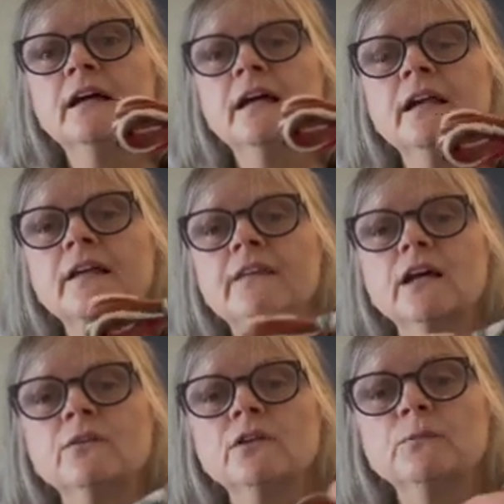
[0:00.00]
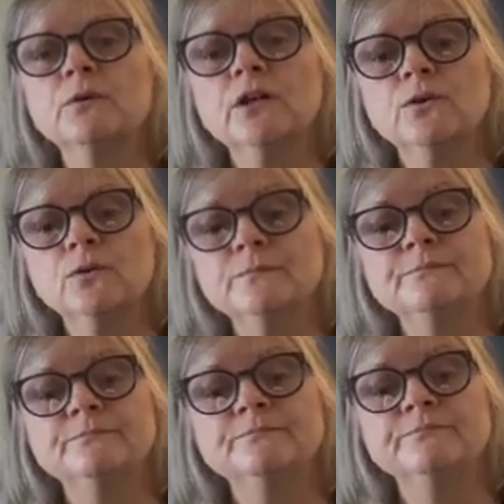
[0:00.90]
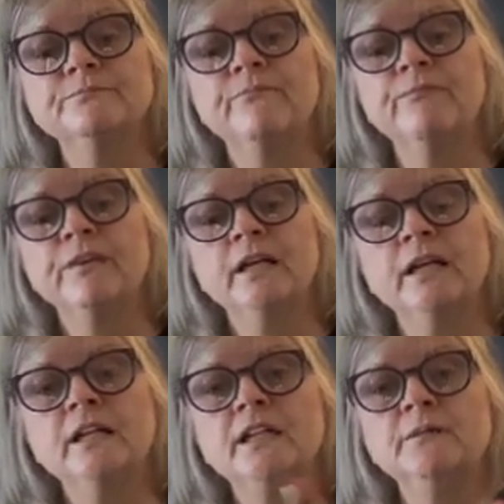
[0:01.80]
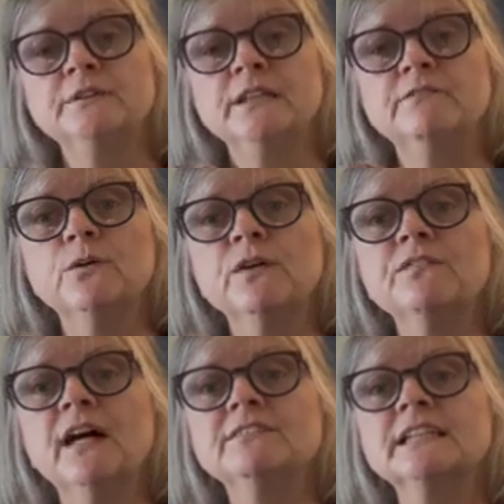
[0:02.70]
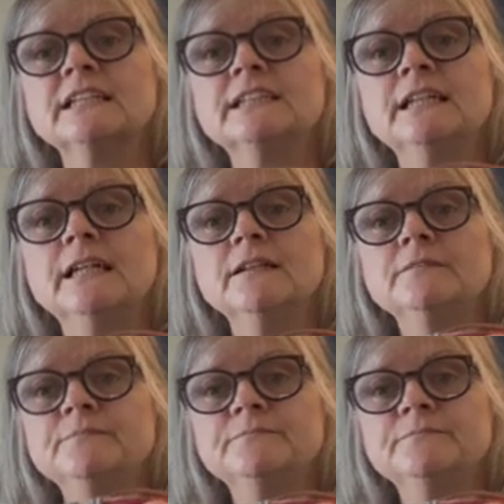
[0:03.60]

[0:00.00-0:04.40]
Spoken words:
And I think it would look pretty cool. DMC 4516.